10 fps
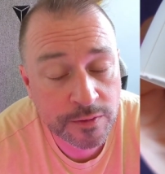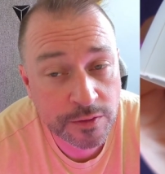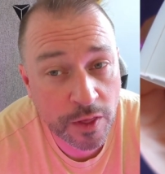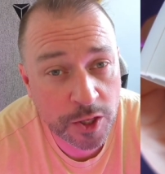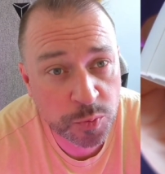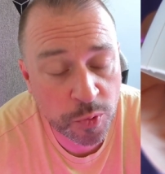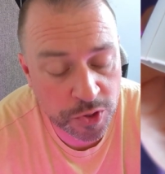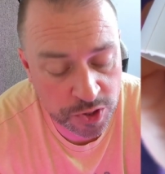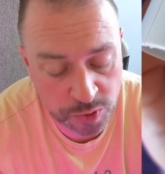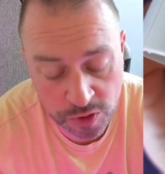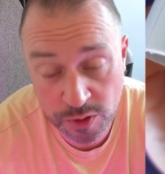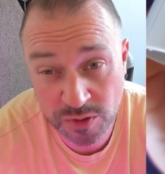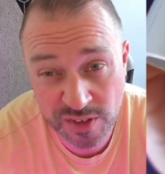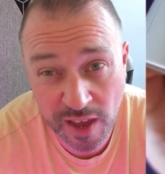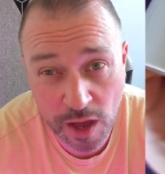So that's probably just because it
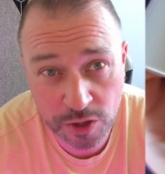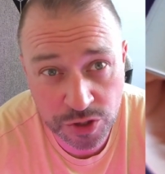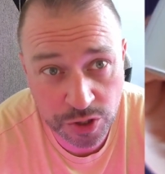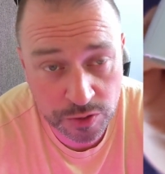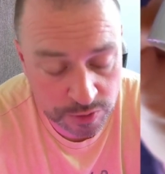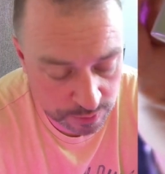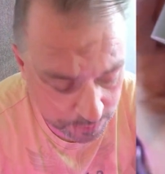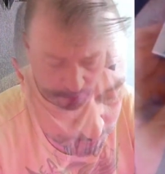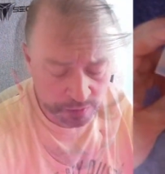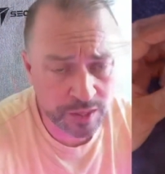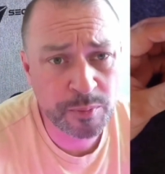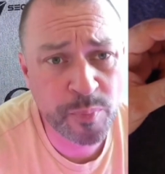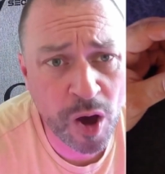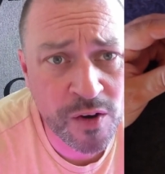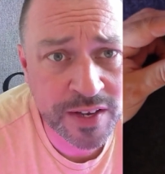was out of juice. The
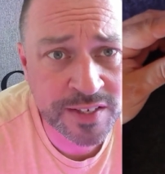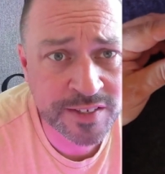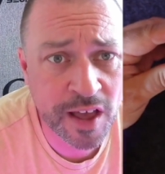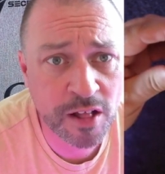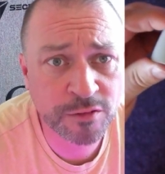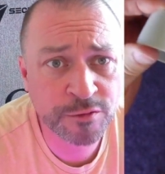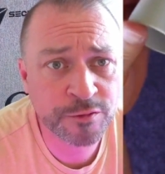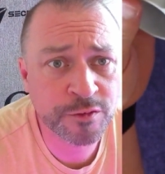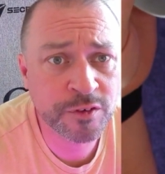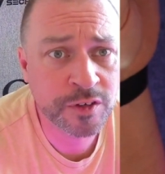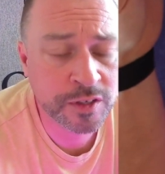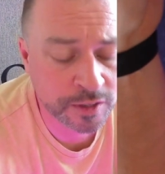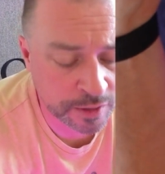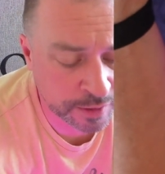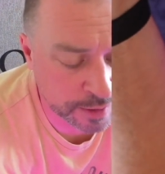bar itself
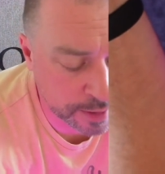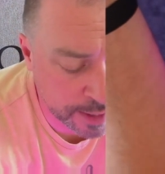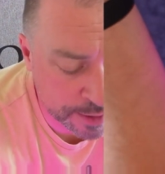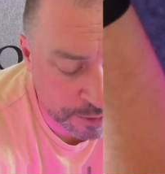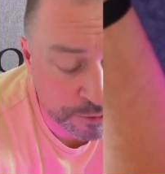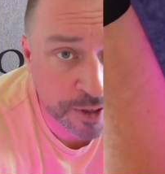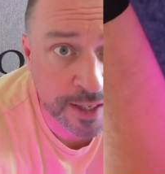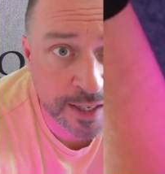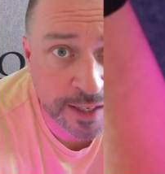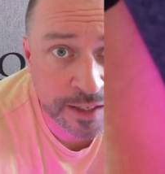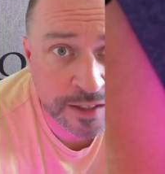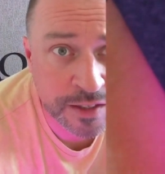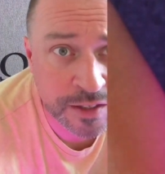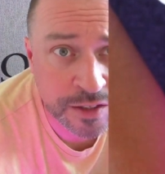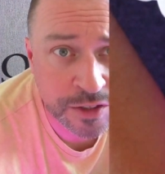isn't really
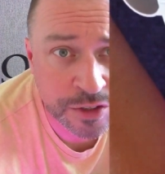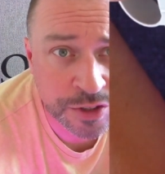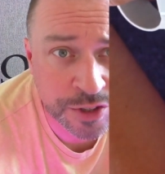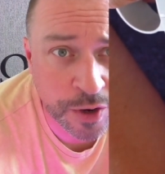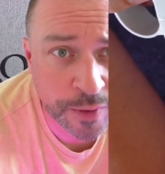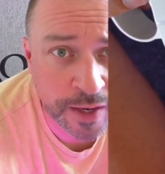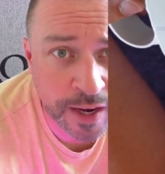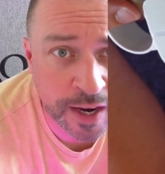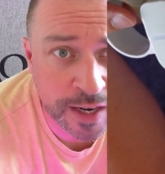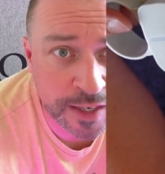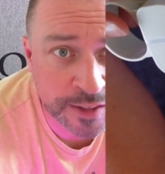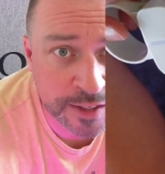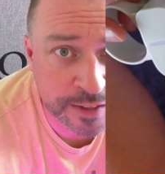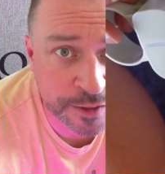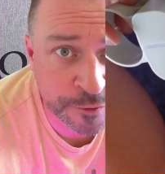showing
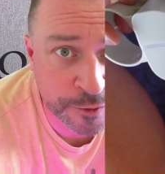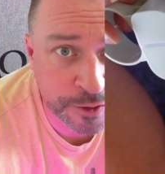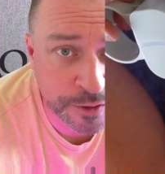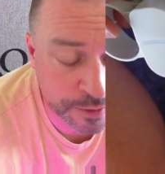anything different.